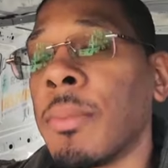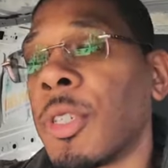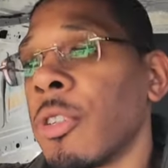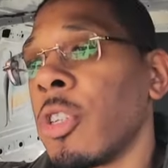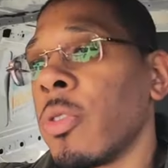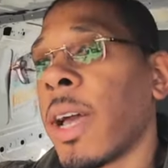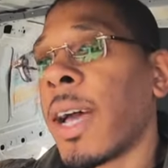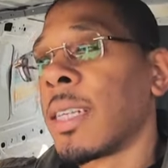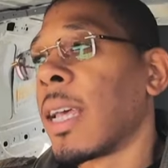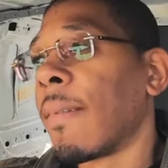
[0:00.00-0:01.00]
sure you
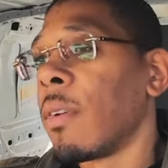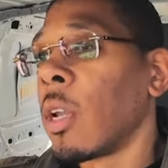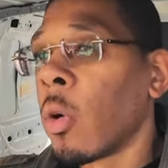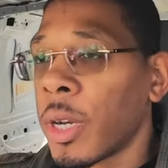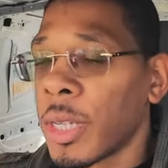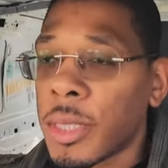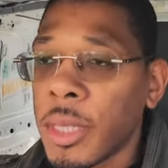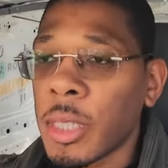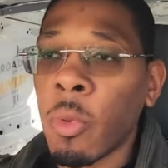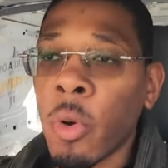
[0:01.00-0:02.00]
guys have noticed
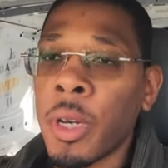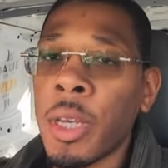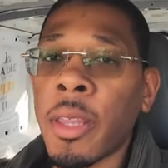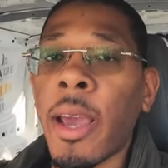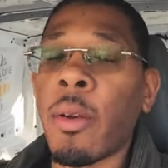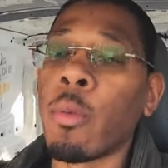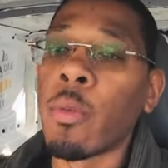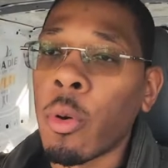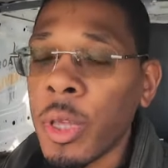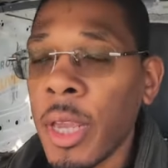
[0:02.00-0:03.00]
this morning that
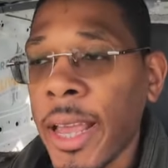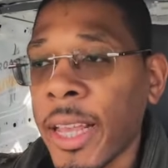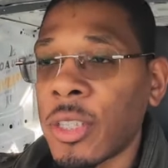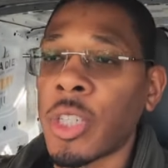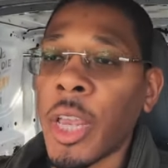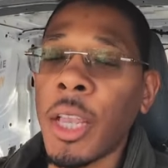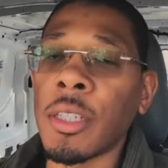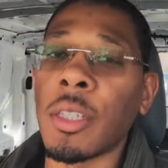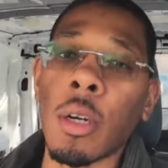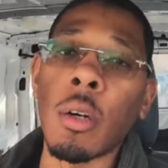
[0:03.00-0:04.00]
Roadie has
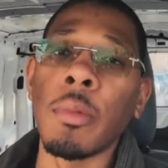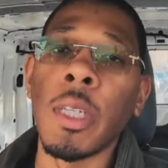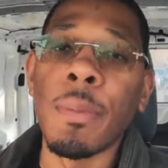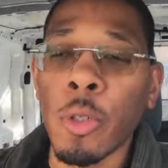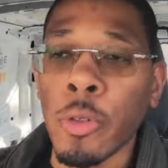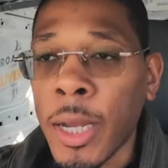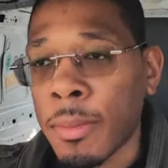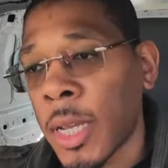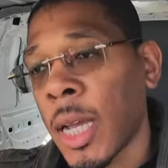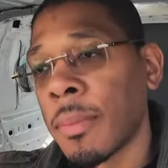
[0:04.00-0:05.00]
changed the Home Depot
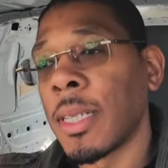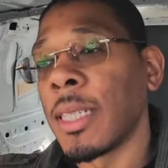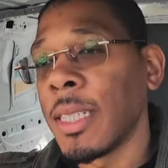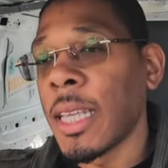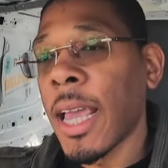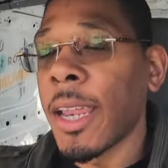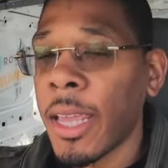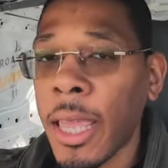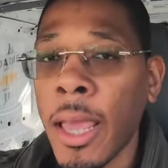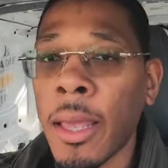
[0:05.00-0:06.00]
drop times yet
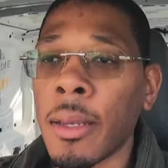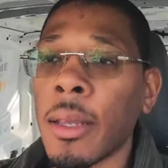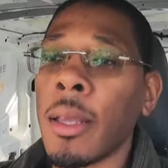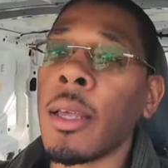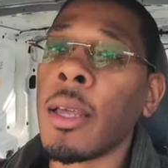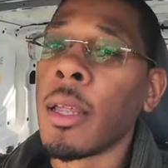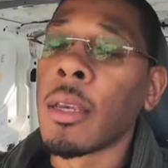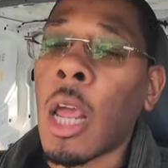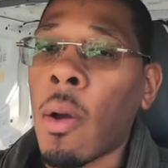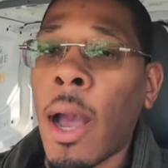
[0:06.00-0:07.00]
again.
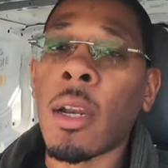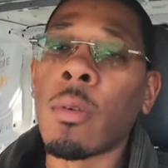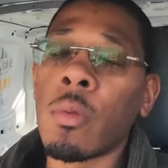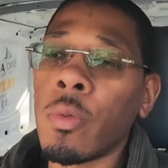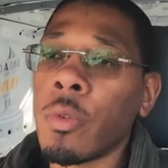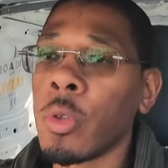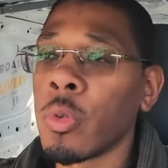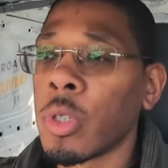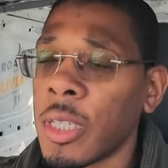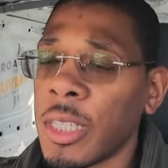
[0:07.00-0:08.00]
Now, I don't
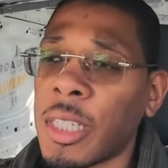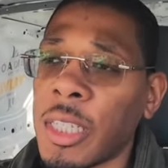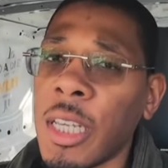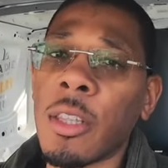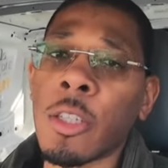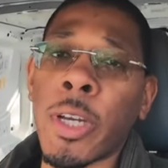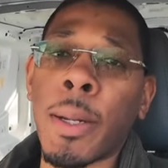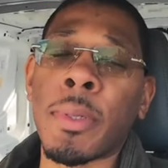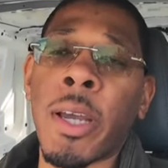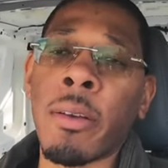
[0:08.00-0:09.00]
usually see the
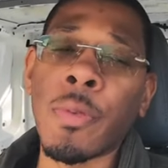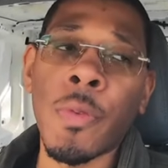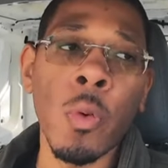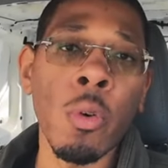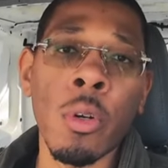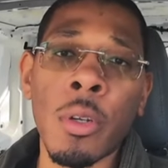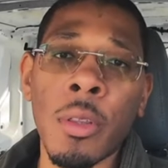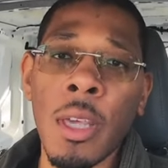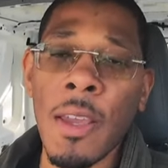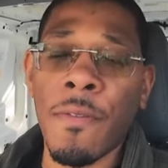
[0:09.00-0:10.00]
drop times for
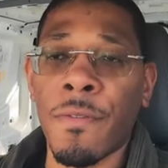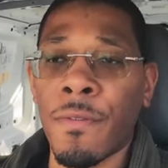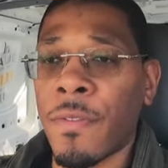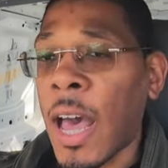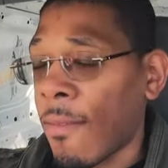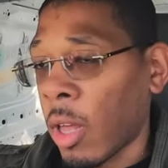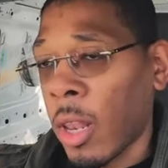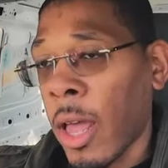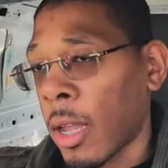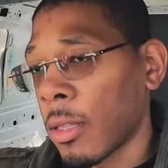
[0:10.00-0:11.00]
the 5
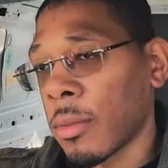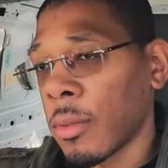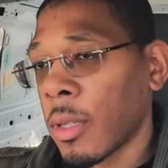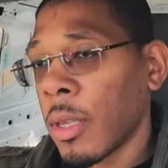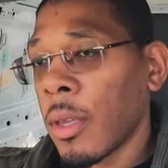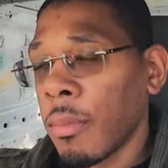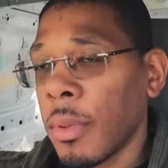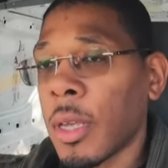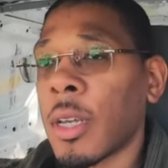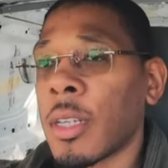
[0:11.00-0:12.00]
o'clock
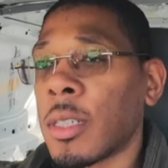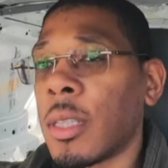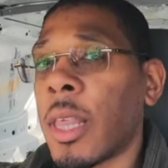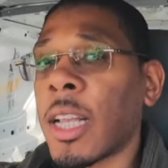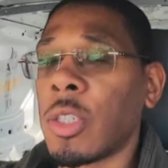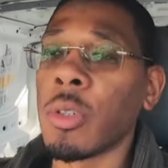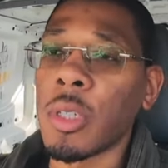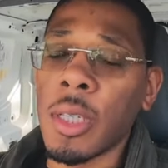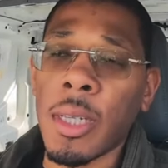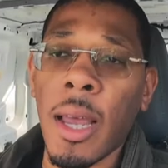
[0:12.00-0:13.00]
because that's
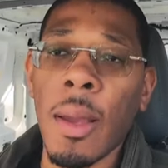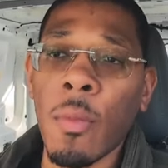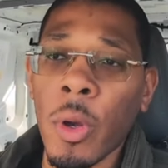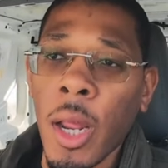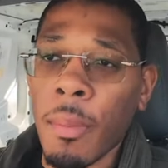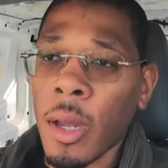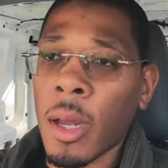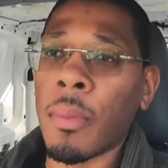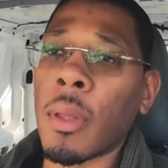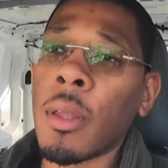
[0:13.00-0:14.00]
usually the time when I'm
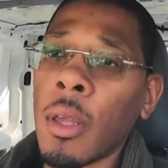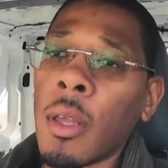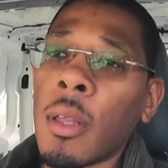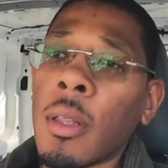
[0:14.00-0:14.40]
up.